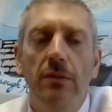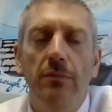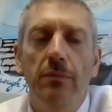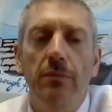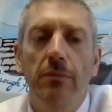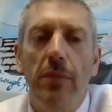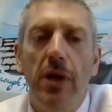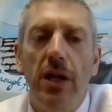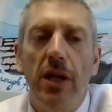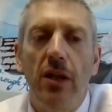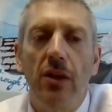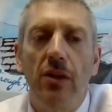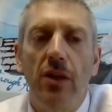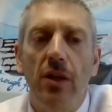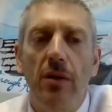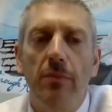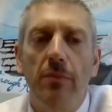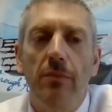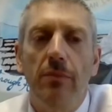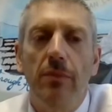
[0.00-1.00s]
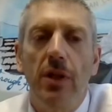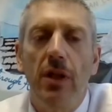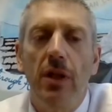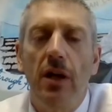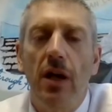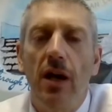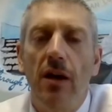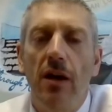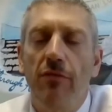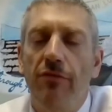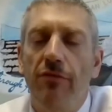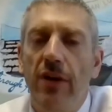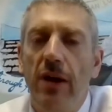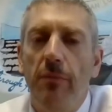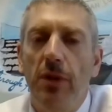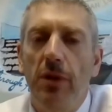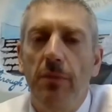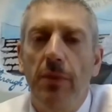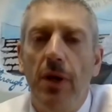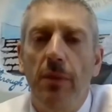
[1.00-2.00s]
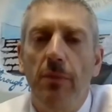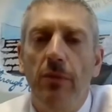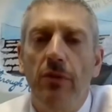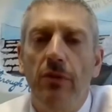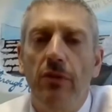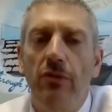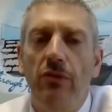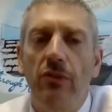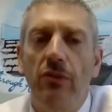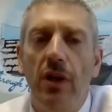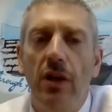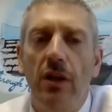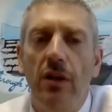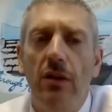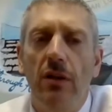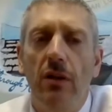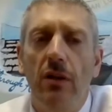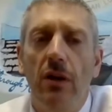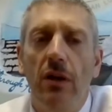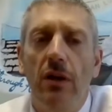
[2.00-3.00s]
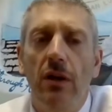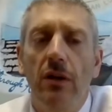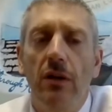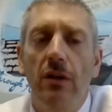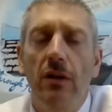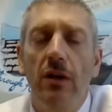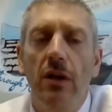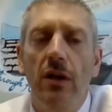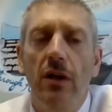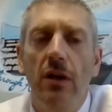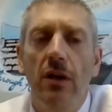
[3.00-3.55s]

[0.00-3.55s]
Many of them have family members that are